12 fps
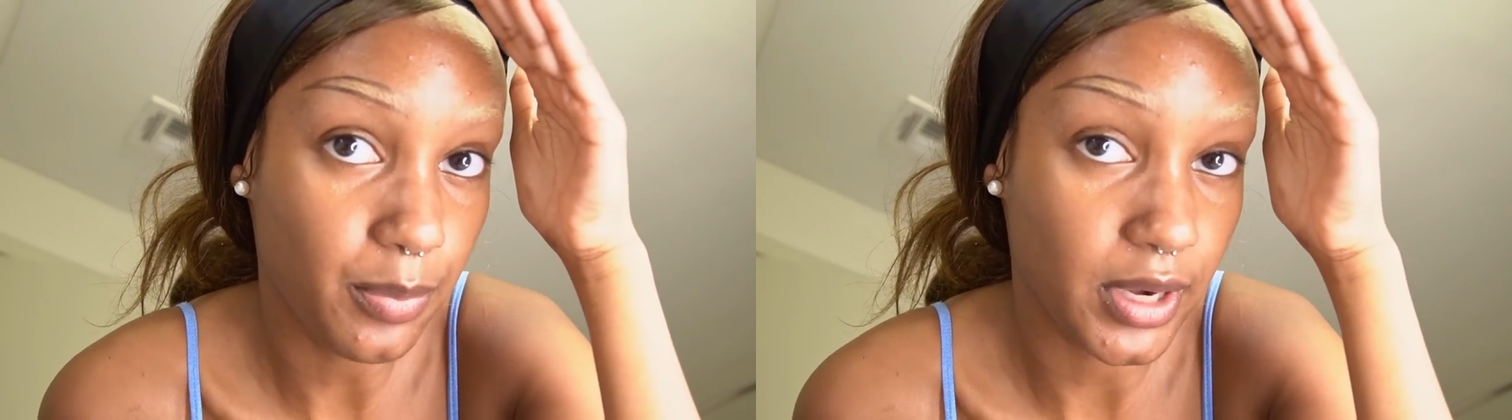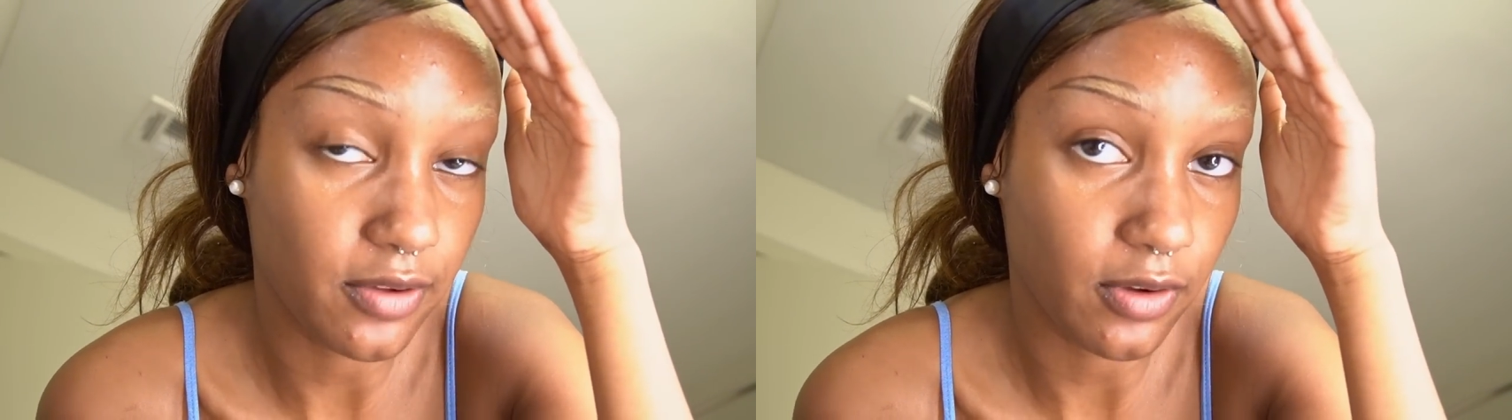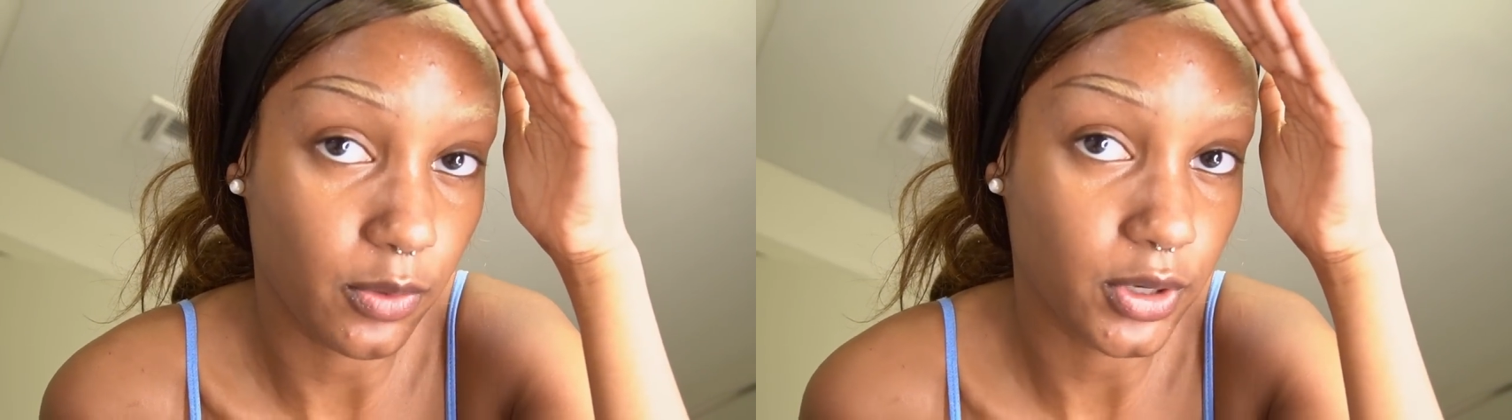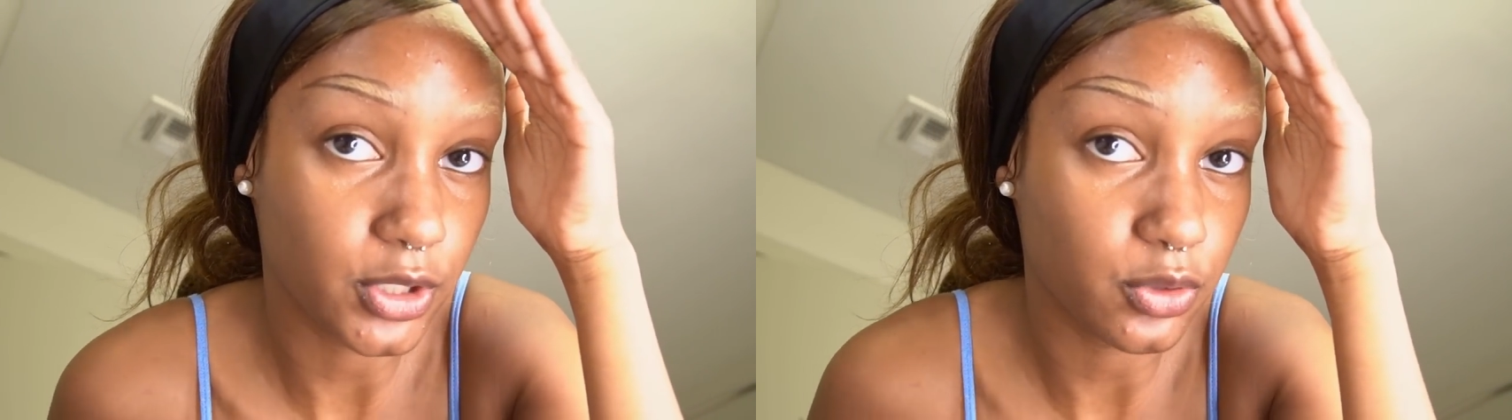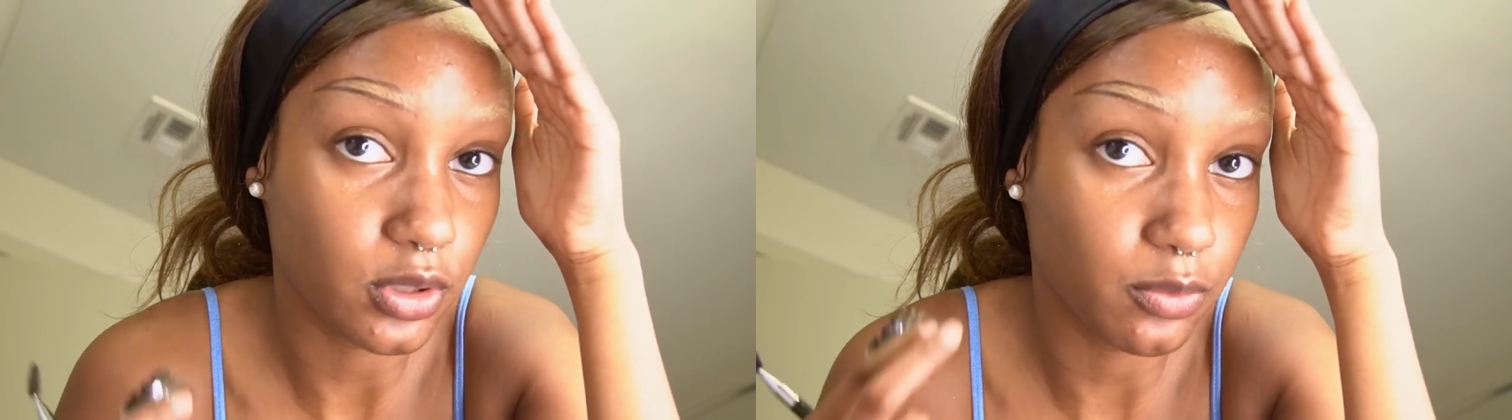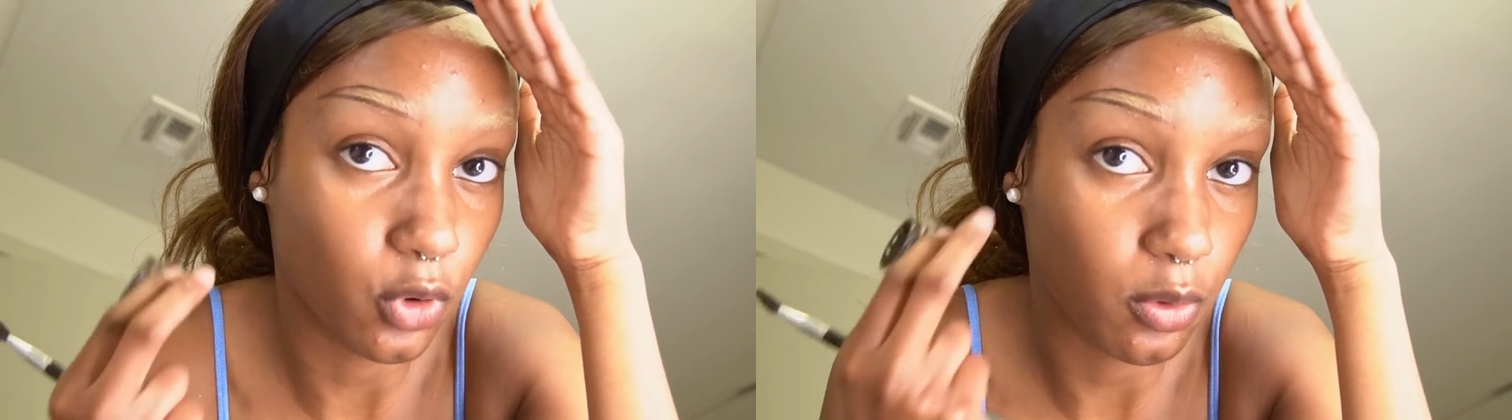And if I were to do
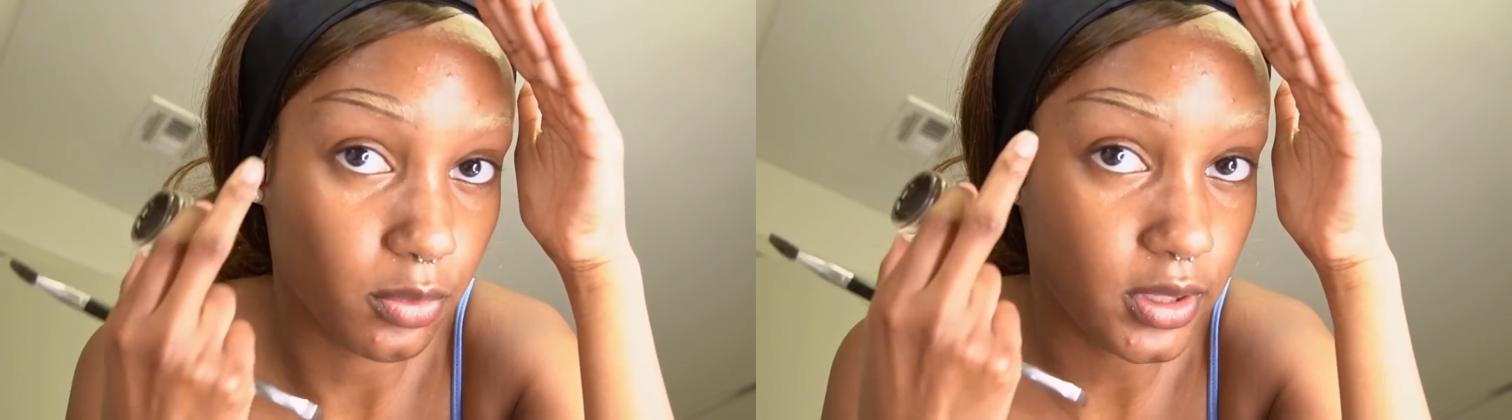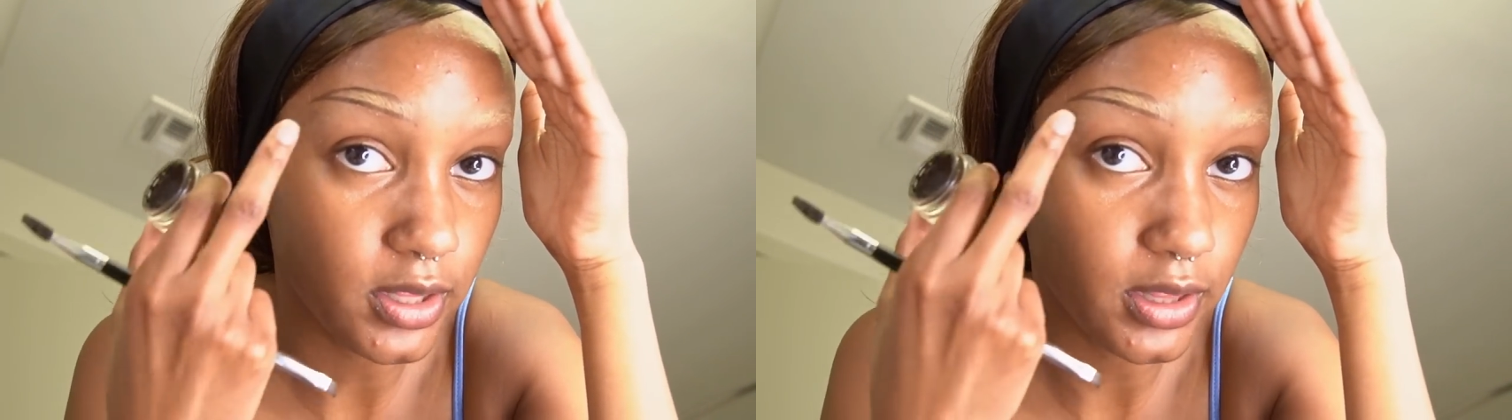them normally,